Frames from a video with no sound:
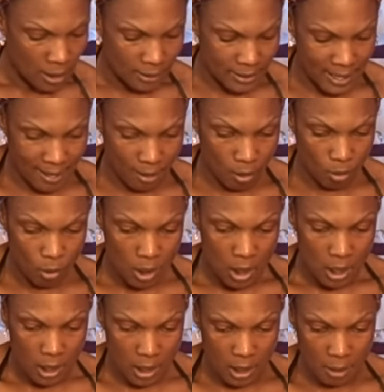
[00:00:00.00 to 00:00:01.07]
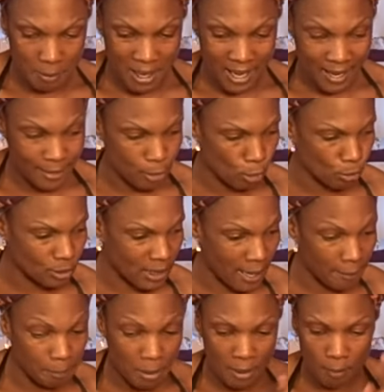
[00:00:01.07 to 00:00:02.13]
Now, um, I use
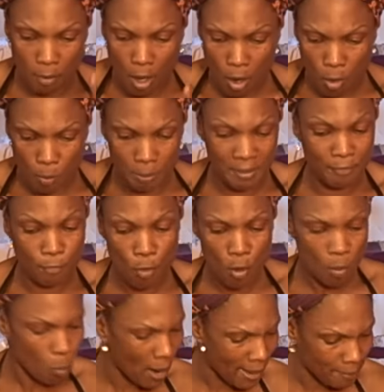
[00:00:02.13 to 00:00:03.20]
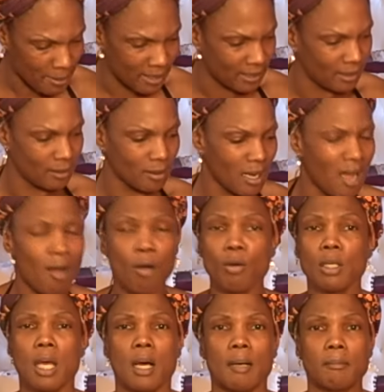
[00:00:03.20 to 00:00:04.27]
that, but, oh, before, wait a minute.
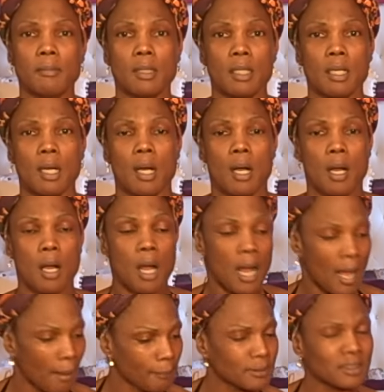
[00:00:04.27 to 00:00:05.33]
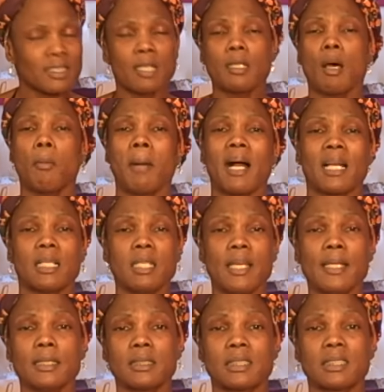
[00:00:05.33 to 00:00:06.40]
Hold up. I'm still on my
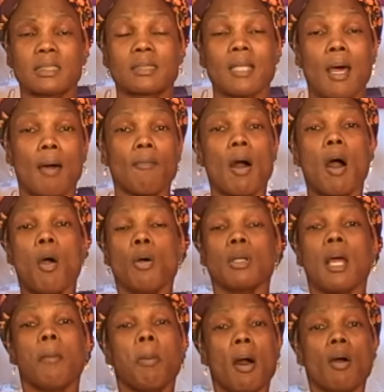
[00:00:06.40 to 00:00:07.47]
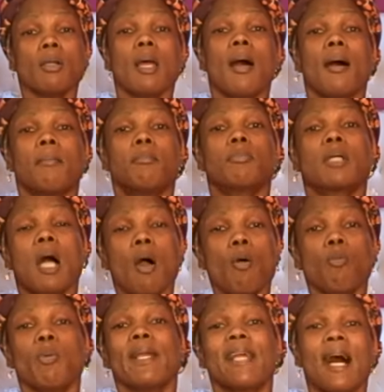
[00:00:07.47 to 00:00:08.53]
cleansing stuff. Hold up, hold up.
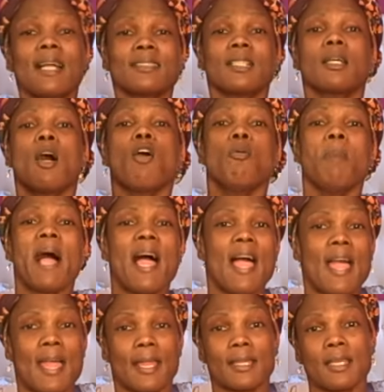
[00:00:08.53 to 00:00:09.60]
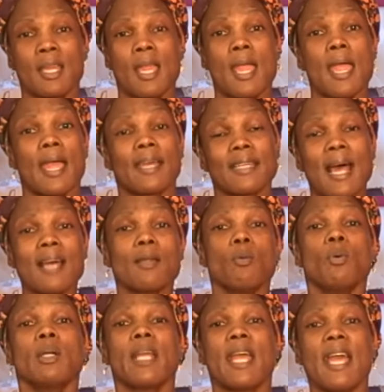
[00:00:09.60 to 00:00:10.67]
Go, we got to go back. And I
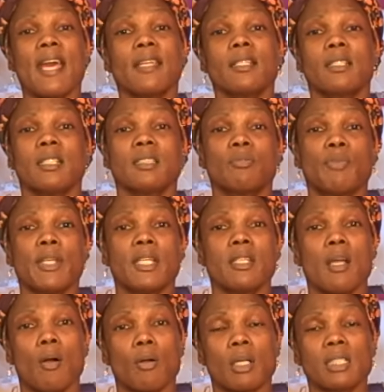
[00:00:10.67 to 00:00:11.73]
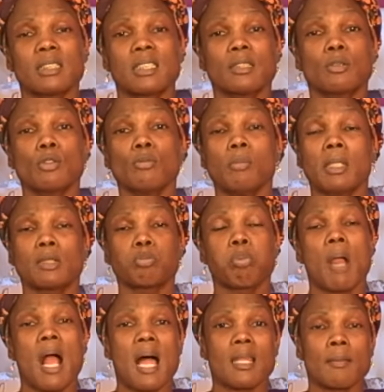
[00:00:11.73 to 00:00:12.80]
don't want to edit this video because it's too much
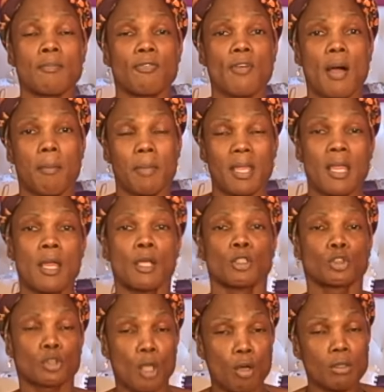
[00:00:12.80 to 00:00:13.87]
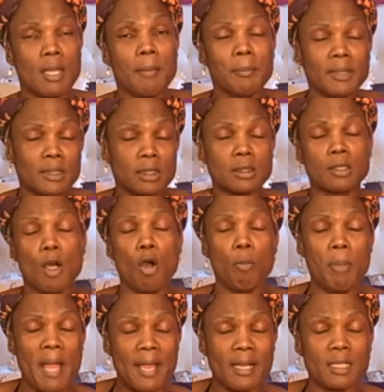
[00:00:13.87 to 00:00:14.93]
problem for me. So let me just go
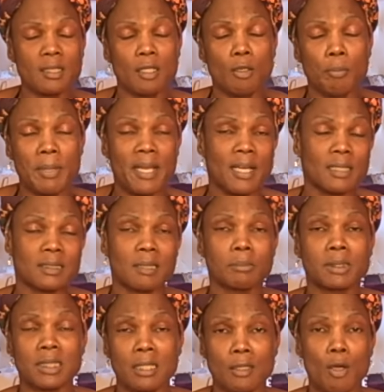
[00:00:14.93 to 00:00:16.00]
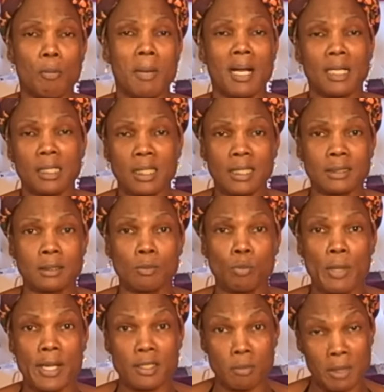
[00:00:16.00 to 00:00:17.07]
back a little bit because I'm still on my cleansing
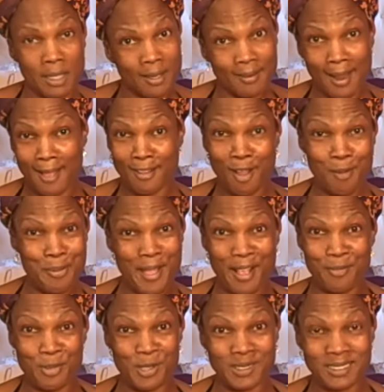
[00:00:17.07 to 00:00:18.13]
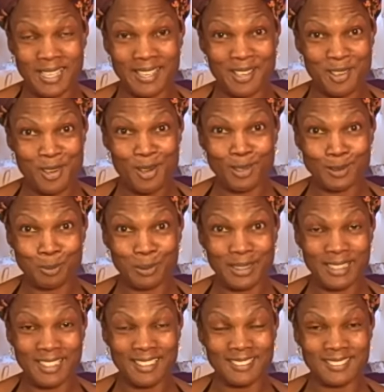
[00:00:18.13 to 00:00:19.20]
regimen. Can I go back for a second, girls,
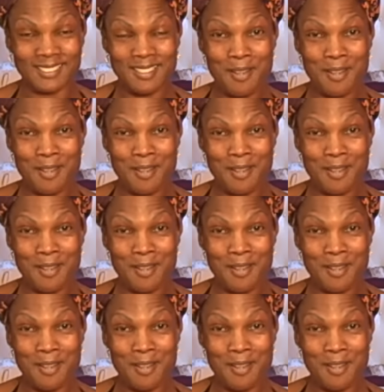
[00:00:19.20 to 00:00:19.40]
please?